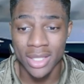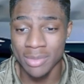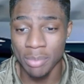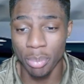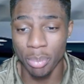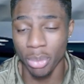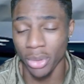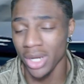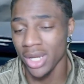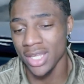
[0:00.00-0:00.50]

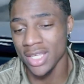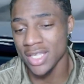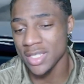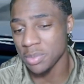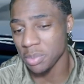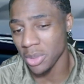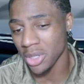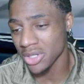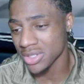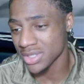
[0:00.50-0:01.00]
Britney
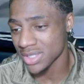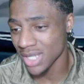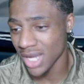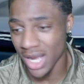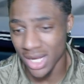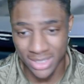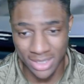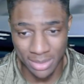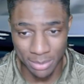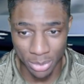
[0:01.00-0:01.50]
Spears,
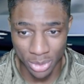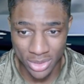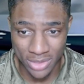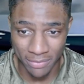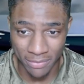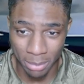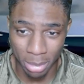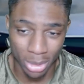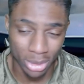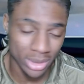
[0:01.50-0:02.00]
Toxic
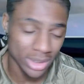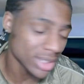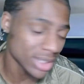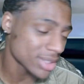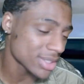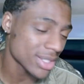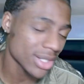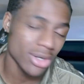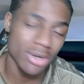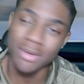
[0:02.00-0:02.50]
Music. Bro, look
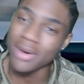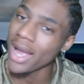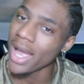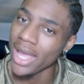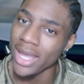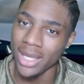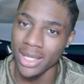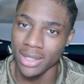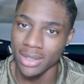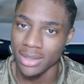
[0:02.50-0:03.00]
to the right.